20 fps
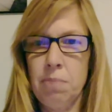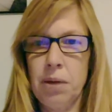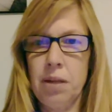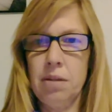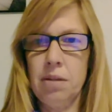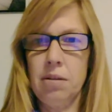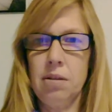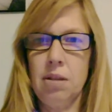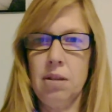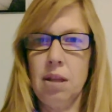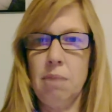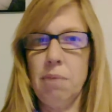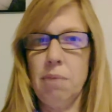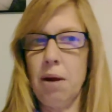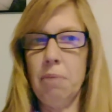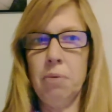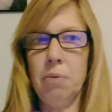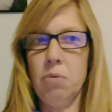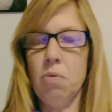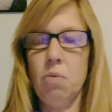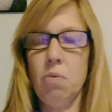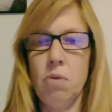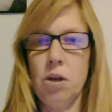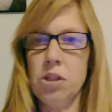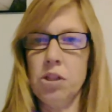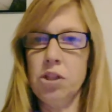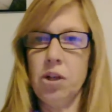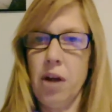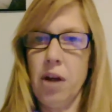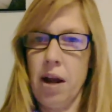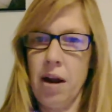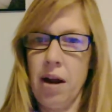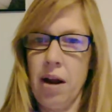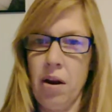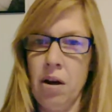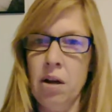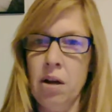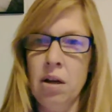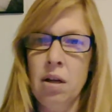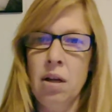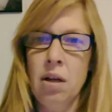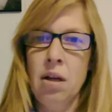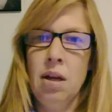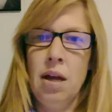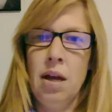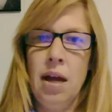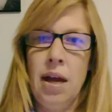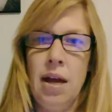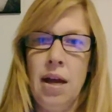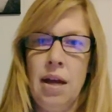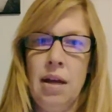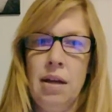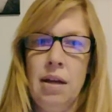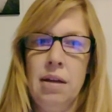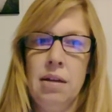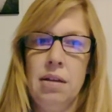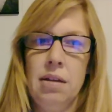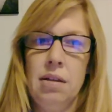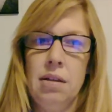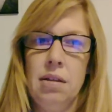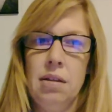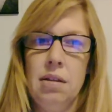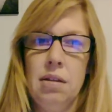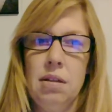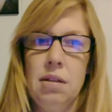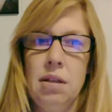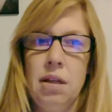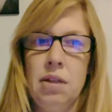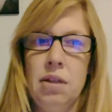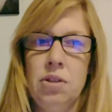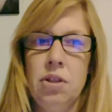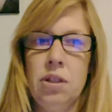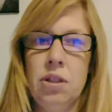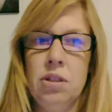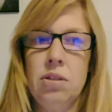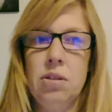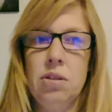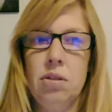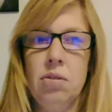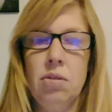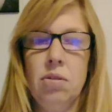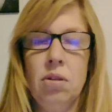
but they probably won't wash your hair, and it just,